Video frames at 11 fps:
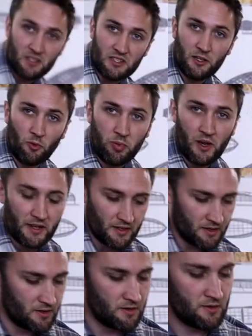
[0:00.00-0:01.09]
this little
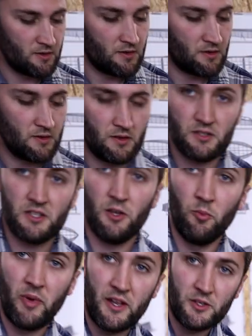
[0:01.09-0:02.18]
plane, this
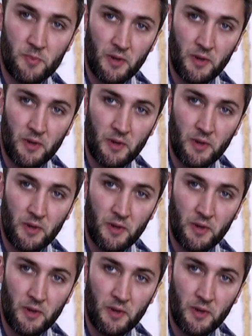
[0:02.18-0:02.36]
little bench